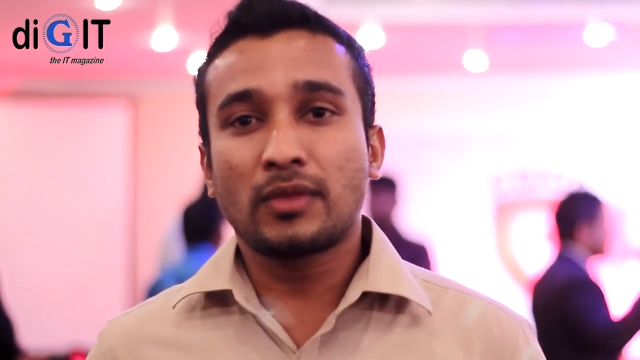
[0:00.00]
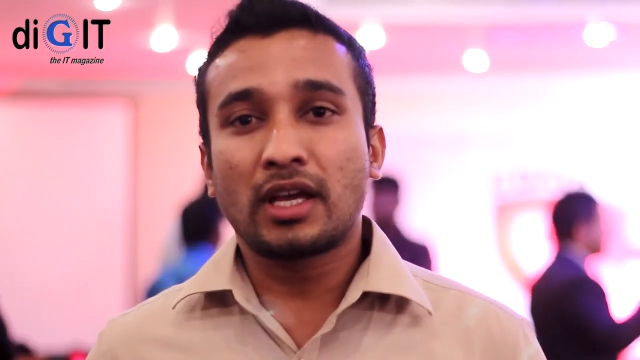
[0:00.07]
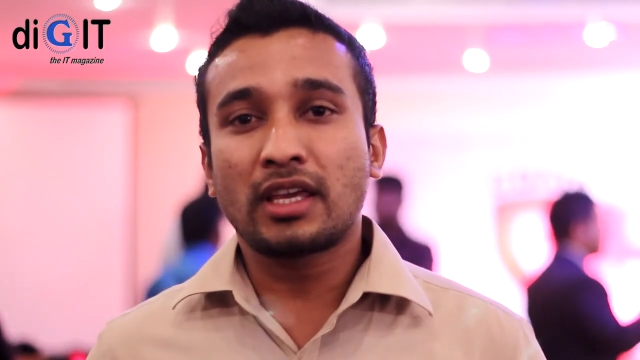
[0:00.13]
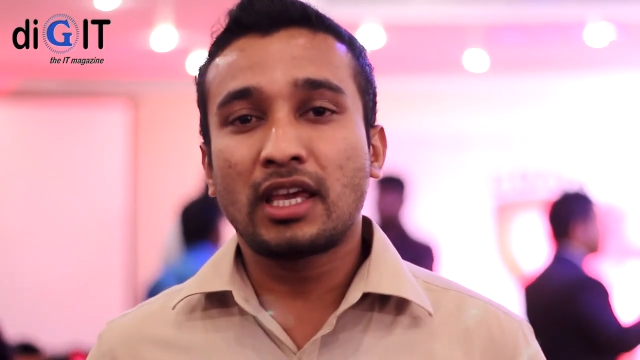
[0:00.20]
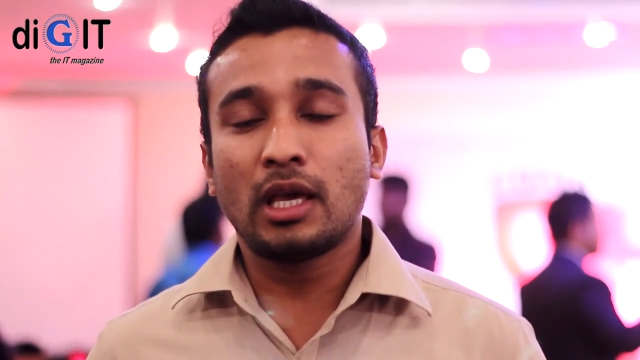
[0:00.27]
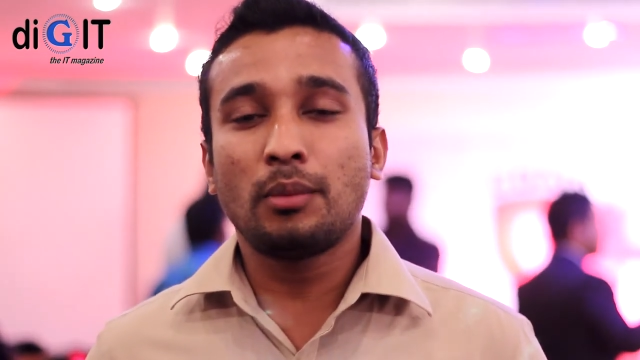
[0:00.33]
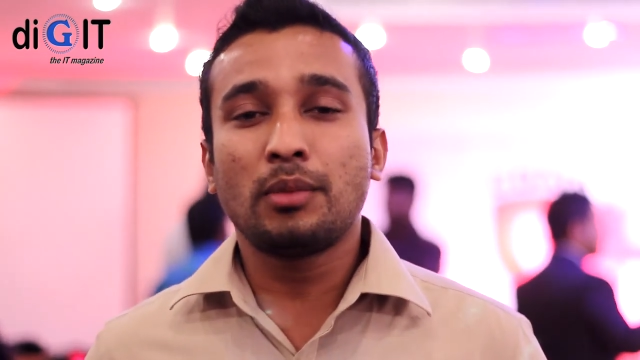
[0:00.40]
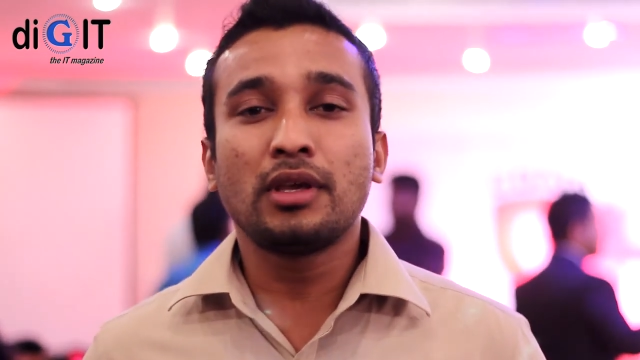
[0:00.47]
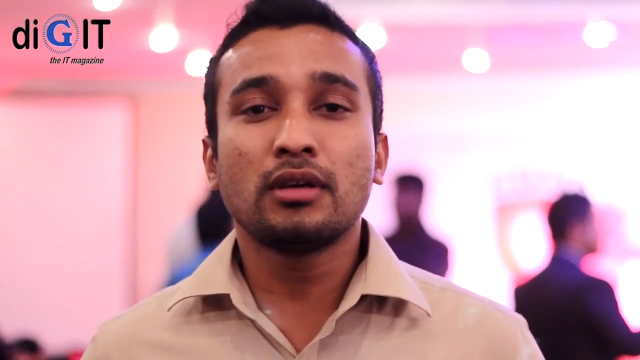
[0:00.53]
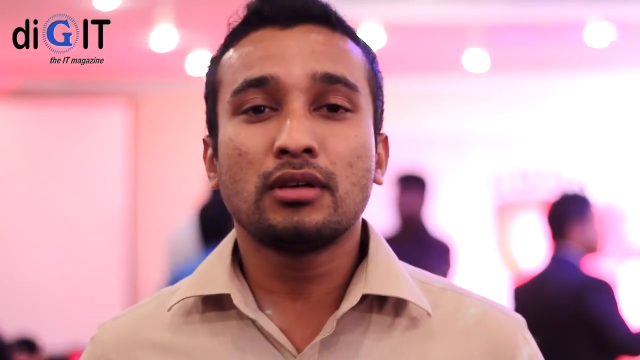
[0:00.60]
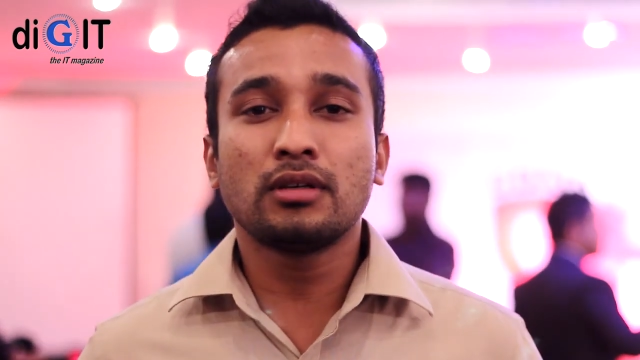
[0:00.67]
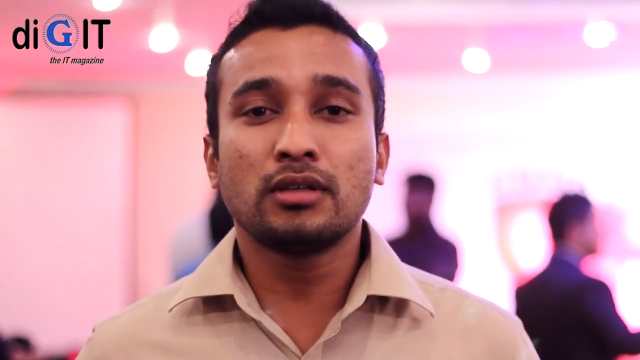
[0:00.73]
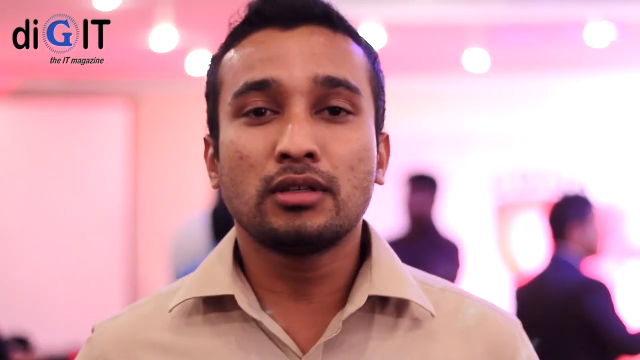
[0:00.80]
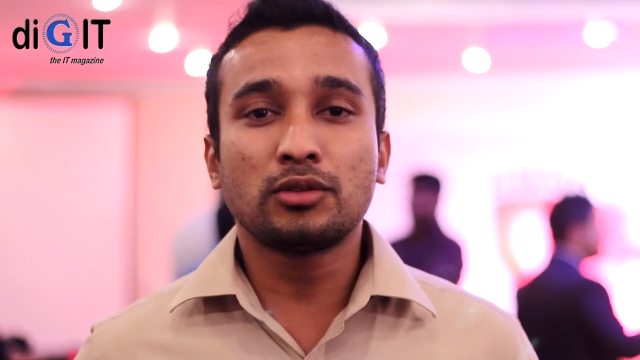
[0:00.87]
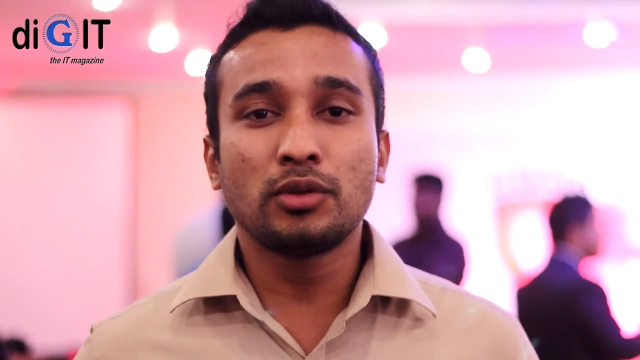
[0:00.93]
I came
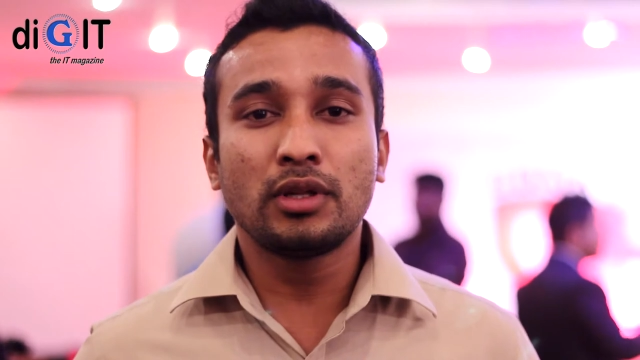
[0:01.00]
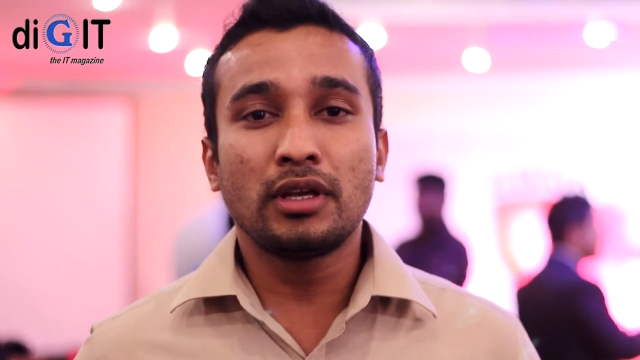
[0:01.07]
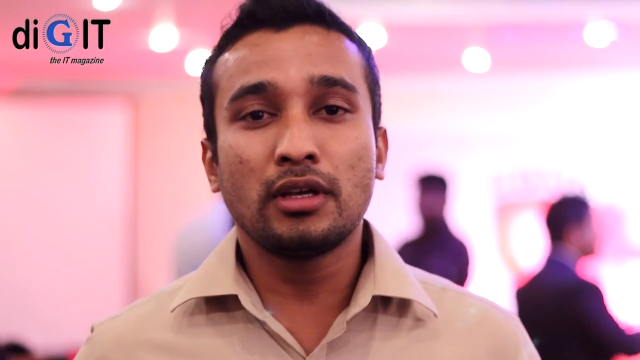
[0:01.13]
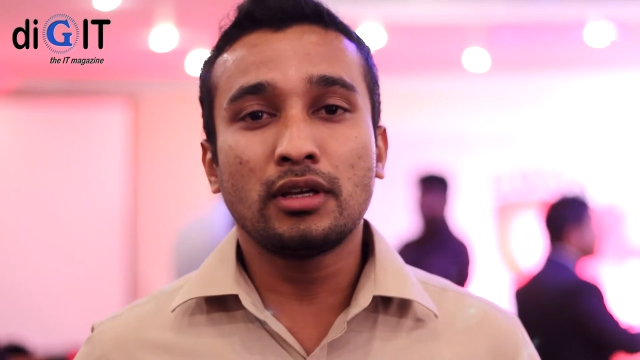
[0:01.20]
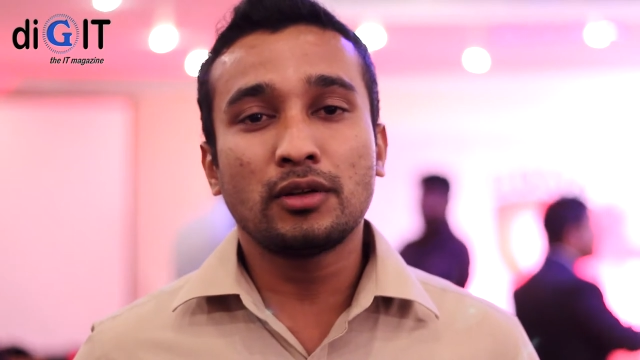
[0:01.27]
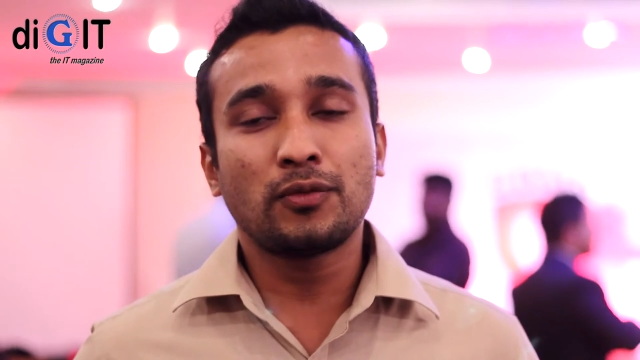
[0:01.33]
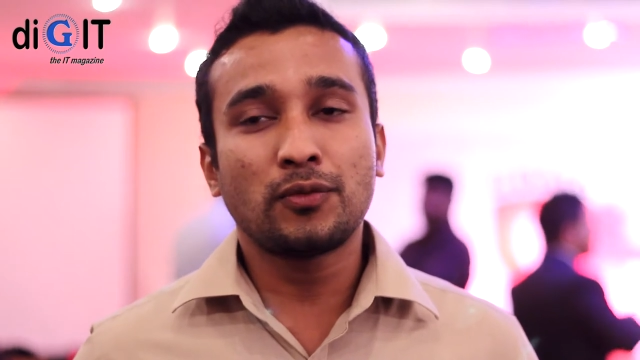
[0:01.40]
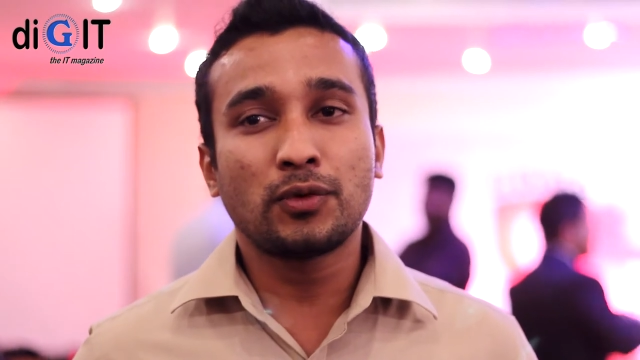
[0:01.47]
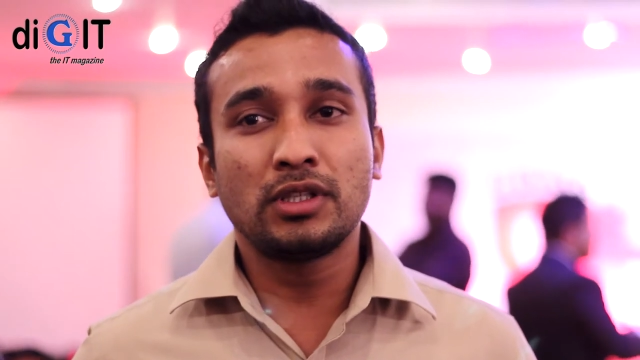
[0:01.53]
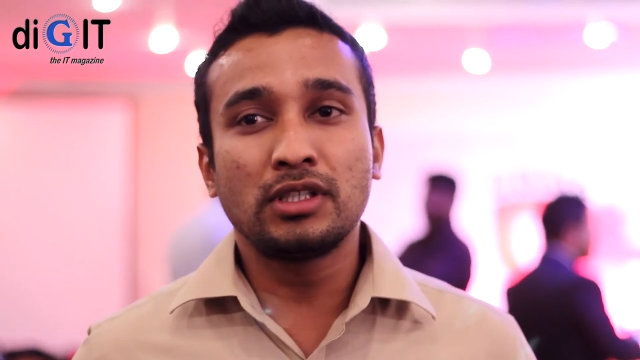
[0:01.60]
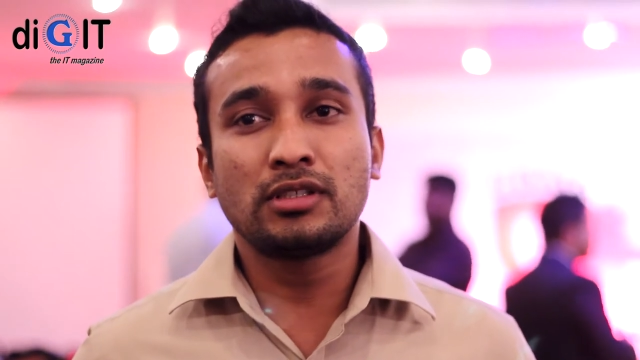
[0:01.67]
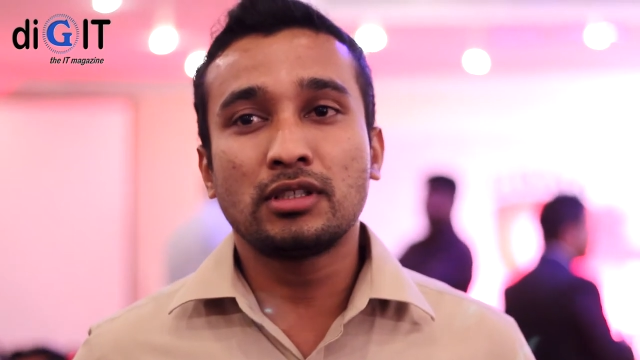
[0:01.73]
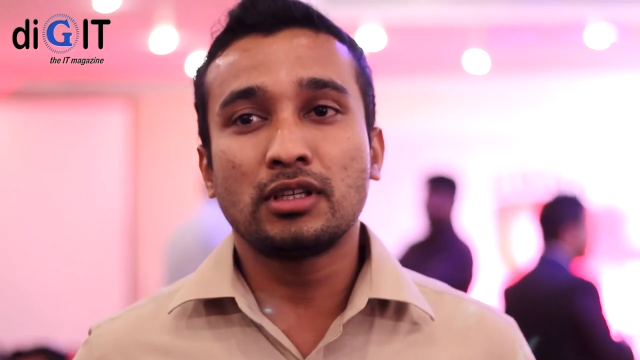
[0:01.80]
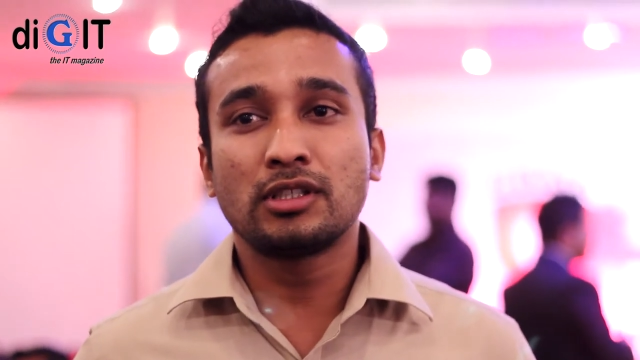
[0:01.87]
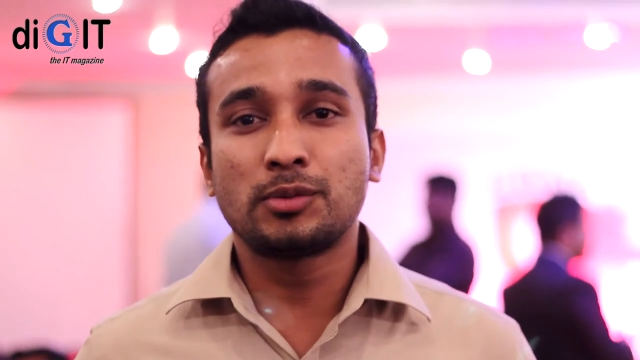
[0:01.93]
here today for
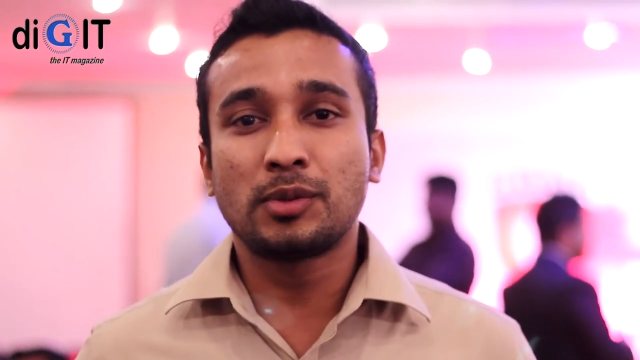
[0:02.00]
this uh,